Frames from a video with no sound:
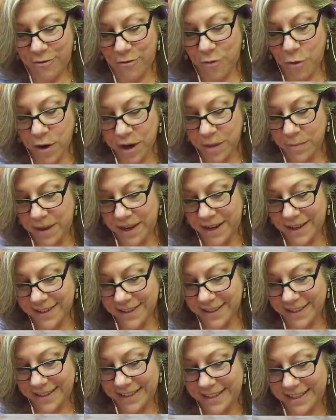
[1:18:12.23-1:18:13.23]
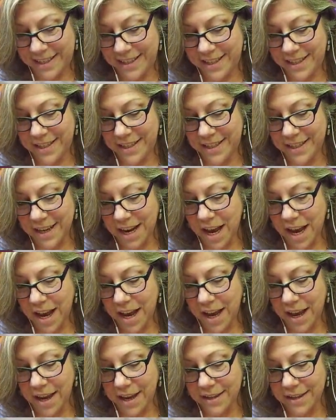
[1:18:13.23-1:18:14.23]
40 minutes is
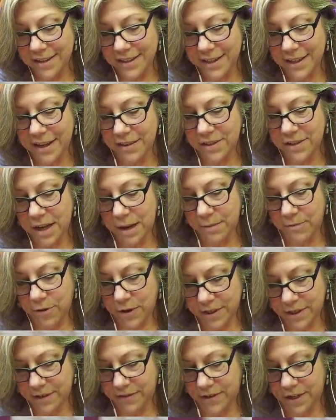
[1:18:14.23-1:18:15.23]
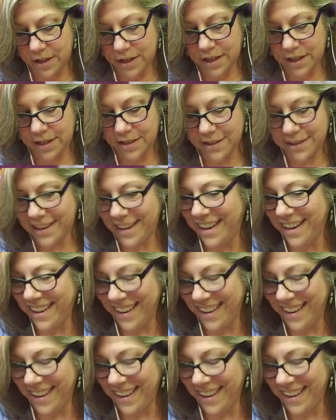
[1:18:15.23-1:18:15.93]
just enough time for us to finish this.